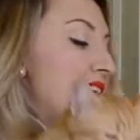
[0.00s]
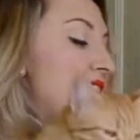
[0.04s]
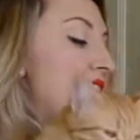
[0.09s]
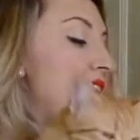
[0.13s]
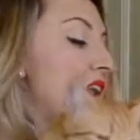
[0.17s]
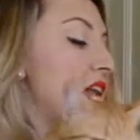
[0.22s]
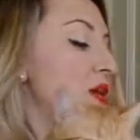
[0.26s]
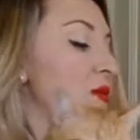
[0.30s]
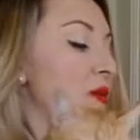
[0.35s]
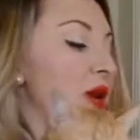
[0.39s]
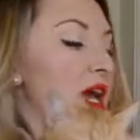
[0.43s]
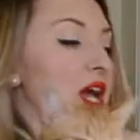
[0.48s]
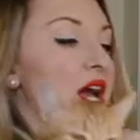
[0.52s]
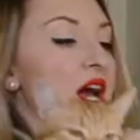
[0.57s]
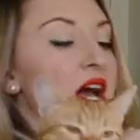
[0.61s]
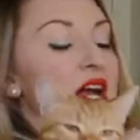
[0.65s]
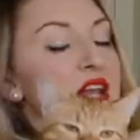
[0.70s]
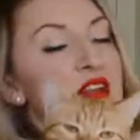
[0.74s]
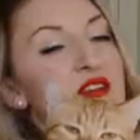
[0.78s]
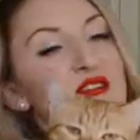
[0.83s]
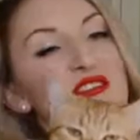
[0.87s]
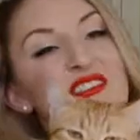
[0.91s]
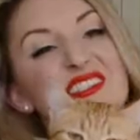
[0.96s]
Anyway, I
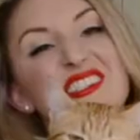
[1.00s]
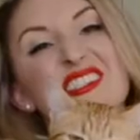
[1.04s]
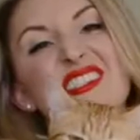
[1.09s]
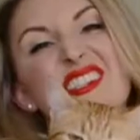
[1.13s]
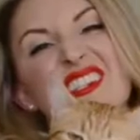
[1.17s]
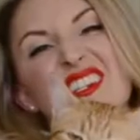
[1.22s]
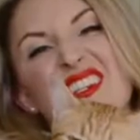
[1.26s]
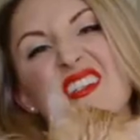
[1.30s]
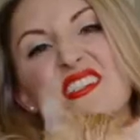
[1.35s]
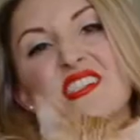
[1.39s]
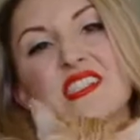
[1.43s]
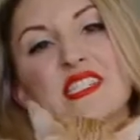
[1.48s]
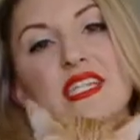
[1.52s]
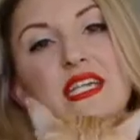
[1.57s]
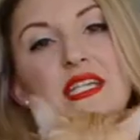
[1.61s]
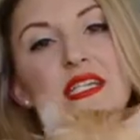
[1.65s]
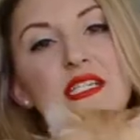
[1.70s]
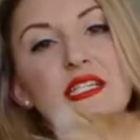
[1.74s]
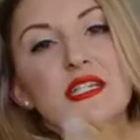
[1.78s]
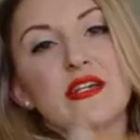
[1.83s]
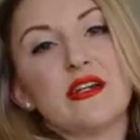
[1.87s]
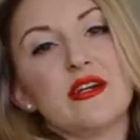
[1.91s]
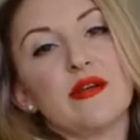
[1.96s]
know this is like
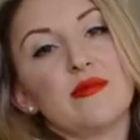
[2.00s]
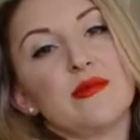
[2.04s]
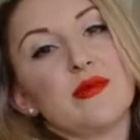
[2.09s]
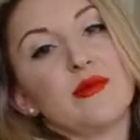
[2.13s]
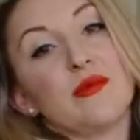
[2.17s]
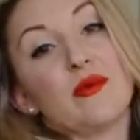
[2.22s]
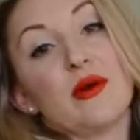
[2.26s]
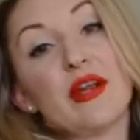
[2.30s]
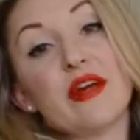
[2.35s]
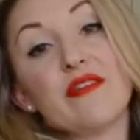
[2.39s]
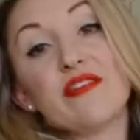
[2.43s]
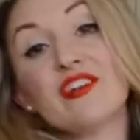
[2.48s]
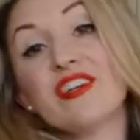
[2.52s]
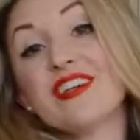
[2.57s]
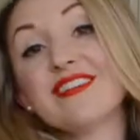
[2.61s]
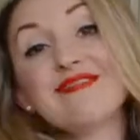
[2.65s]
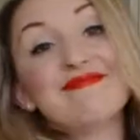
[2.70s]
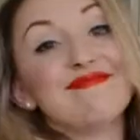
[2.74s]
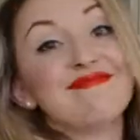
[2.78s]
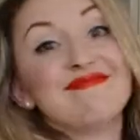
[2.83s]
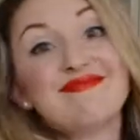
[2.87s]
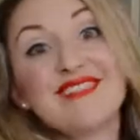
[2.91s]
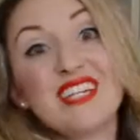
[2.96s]
unsanitary, but
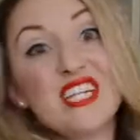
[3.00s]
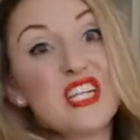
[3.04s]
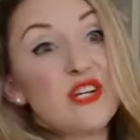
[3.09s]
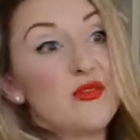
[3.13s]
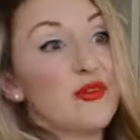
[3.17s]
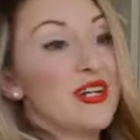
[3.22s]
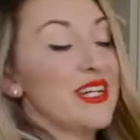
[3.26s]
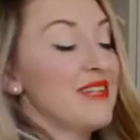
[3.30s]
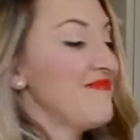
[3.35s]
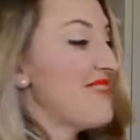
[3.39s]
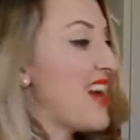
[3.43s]
whatever. You know what?